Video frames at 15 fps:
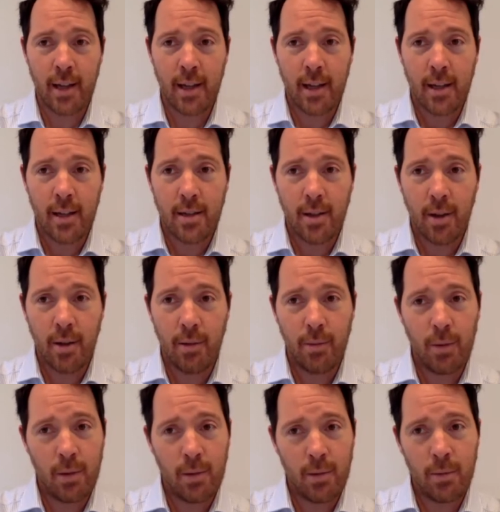Mm. So
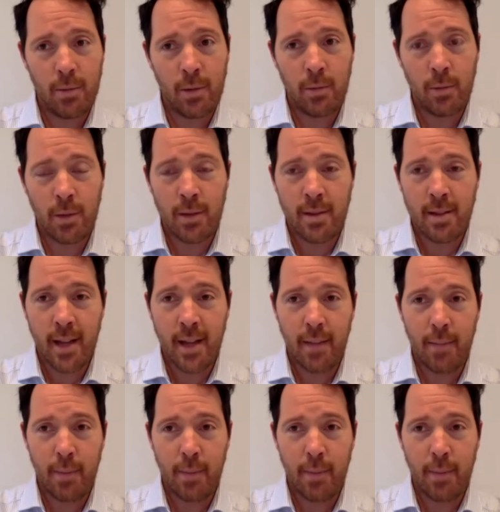we'll, we'll, we'll see.